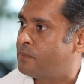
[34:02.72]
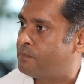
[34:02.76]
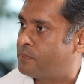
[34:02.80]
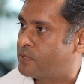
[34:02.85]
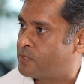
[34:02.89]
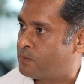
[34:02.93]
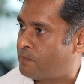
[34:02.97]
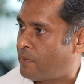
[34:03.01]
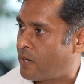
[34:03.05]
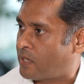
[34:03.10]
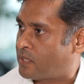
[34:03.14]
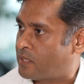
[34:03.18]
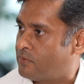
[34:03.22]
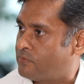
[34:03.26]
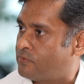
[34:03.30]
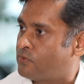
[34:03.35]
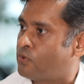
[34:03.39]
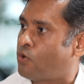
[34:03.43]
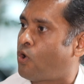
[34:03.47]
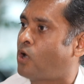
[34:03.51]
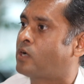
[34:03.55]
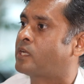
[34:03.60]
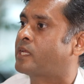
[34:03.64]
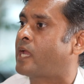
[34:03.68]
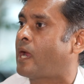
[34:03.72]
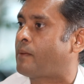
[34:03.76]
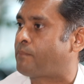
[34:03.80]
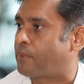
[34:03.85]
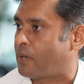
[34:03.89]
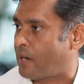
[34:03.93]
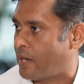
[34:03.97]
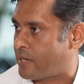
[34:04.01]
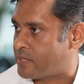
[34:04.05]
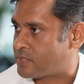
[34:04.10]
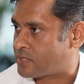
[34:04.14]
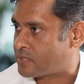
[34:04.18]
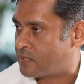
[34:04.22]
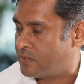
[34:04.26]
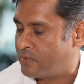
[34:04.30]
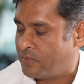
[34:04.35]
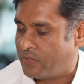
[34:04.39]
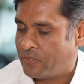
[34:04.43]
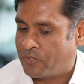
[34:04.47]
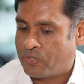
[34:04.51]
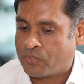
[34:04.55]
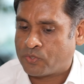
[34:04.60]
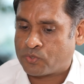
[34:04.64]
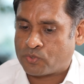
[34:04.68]
perspective, not capitalized.
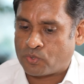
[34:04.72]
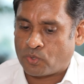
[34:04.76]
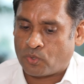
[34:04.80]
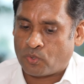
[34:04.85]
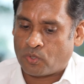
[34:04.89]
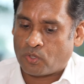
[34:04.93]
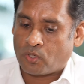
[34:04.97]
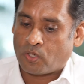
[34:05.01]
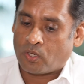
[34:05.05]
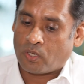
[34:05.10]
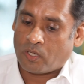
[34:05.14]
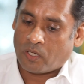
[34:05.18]
So